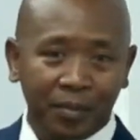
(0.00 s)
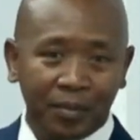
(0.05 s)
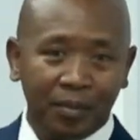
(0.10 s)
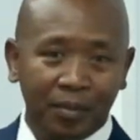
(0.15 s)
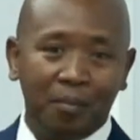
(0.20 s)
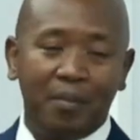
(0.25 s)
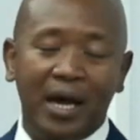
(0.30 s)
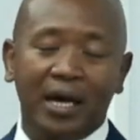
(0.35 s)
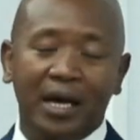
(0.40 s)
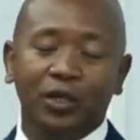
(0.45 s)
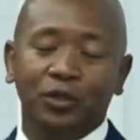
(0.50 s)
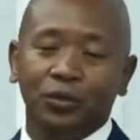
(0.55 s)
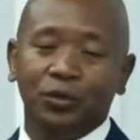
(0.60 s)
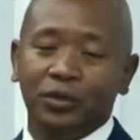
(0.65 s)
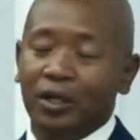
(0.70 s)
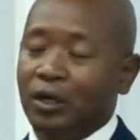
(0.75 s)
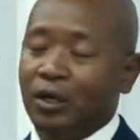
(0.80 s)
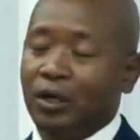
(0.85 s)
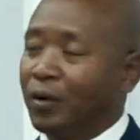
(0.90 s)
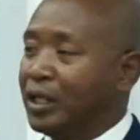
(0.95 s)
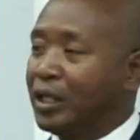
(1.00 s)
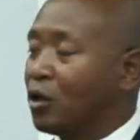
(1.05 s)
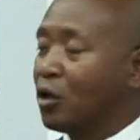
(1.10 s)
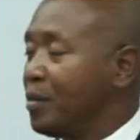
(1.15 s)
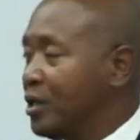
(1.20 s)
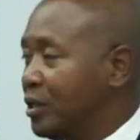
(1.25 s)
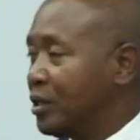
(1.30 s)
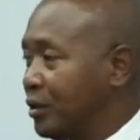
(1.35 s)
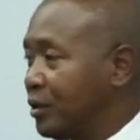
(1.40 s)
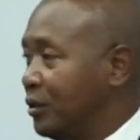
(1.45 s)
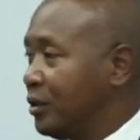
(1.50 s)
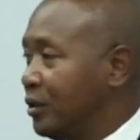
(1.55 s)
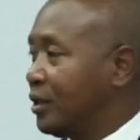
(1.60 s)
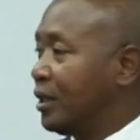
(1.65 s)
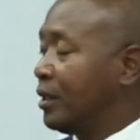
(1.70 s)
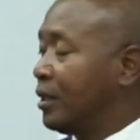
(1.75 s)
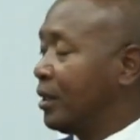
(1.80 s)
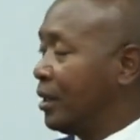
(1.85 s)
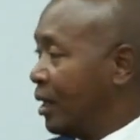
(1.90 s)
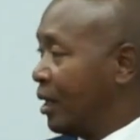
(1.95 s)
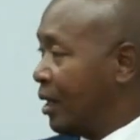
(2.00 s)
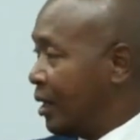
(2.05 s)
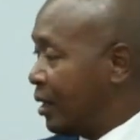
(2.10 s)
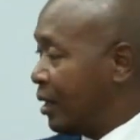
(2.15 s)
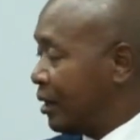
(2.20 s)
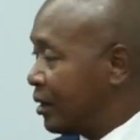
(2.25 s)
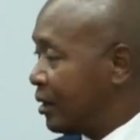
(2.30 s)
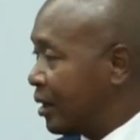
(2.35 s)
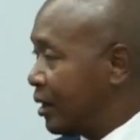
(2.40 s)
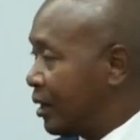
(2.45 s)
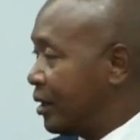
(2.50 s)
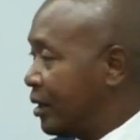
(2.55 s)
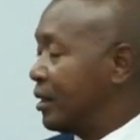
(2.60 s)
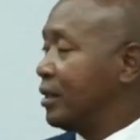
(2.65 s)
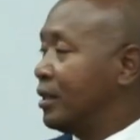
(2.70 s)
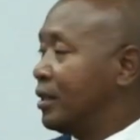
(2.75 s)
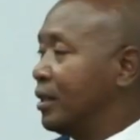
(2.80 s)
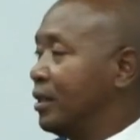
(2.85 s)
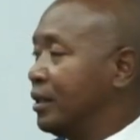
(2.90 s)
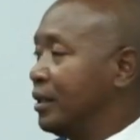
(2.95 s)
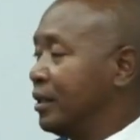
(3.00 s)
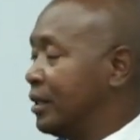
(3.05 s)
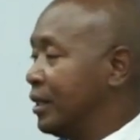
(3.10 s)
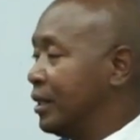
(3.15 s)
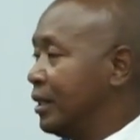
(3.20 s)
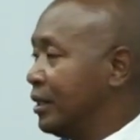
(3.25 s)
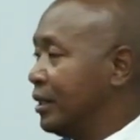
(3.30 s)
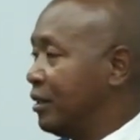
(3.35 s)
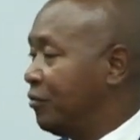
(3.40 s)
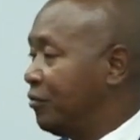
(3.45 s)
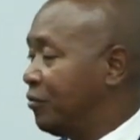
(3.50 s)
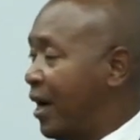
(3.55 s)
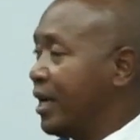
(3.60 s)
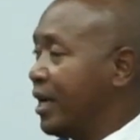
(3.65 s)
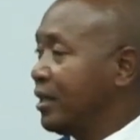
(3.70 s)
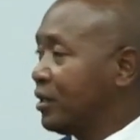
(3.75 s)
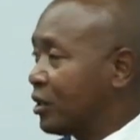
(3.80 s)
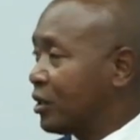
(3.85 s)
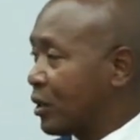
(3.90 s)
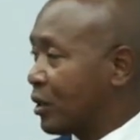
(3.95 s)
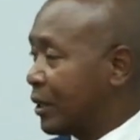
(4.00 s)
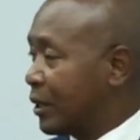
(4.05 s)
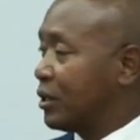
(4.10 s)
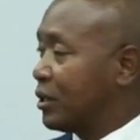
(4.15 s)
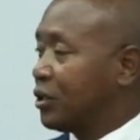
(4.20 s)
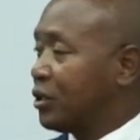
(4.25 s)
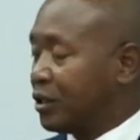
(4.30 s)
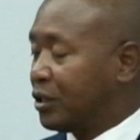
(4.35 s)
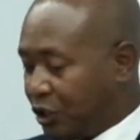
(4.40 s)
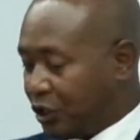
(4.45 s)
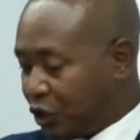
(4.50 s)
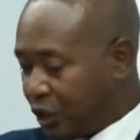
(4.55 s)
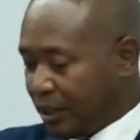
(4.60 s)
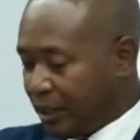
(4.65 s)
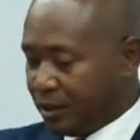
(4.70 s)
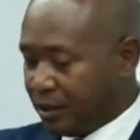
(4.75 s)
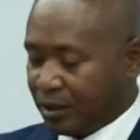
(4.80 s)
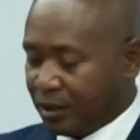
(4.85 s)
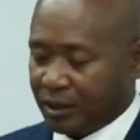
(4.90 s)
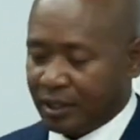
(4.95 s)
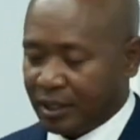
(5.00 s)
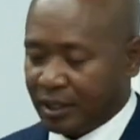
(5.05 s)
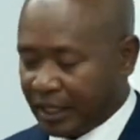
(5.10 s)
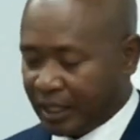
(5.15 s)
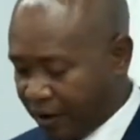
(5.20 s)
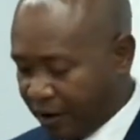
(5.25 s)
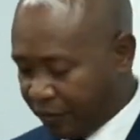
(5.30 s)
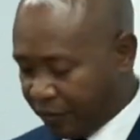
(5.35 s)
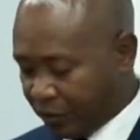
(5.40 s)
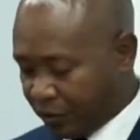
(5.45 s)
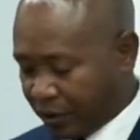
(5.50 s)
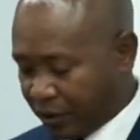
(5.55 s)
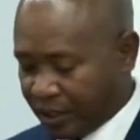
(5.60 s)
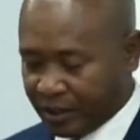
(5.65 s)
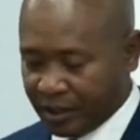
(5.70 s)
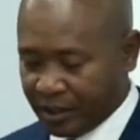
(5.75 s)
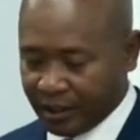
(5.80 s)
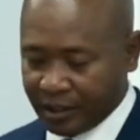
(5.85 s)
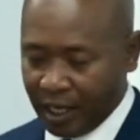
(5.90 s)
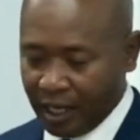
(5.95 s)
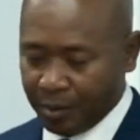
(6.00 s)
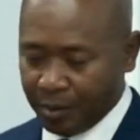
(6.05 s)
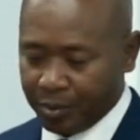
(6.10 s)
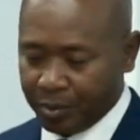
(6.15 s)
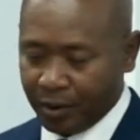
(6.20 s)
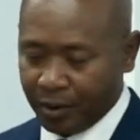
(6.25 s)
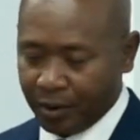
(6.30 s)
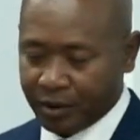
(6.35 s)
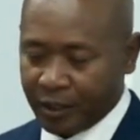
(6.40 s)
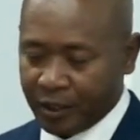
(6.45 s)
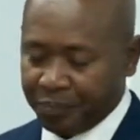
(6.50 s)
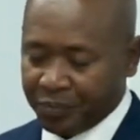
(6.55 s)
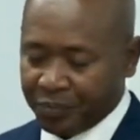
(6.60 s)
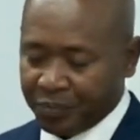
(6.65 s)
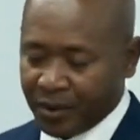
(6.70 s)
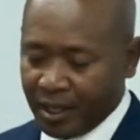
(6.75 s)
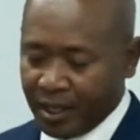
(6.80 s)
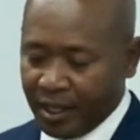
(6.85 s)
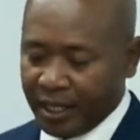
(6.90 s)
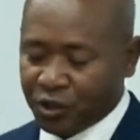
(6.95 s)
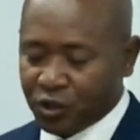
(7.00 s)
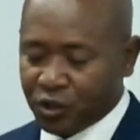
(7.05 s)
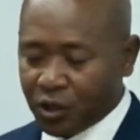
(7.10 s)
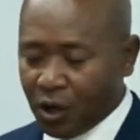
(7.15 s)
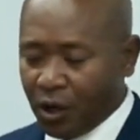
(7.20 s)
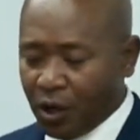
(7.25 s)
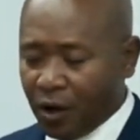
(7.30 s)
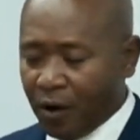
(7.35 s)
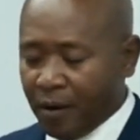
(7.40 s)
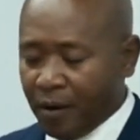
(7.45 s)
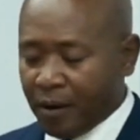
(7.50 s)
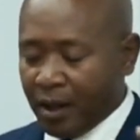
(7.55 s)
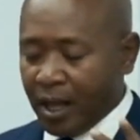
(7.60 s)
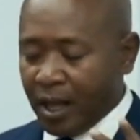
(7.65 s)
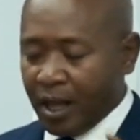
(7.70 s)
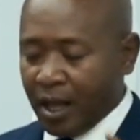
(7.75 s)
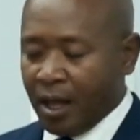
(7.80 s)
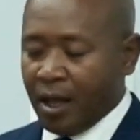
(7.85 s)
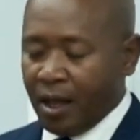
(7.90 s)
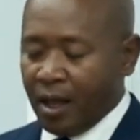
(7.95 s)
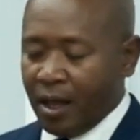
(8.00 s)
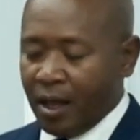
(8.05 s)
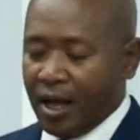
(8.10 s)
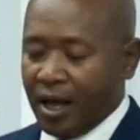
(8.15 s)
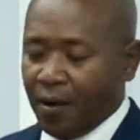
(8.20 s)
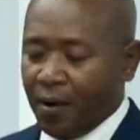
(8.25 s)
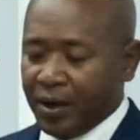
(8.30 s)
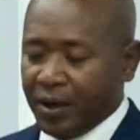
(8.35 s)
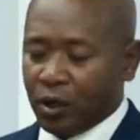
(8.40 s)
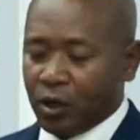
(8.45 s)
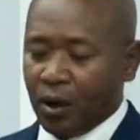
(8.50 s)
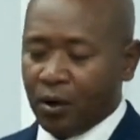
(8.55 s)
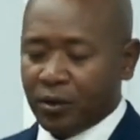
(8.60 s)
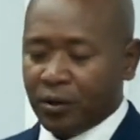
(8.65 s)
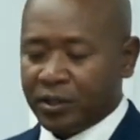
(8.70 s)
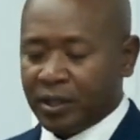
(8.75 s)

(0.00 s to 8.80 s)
back to the Great Commissions and the, the, the, the divine strategies that Jesus gave to his disciples. And so I want to go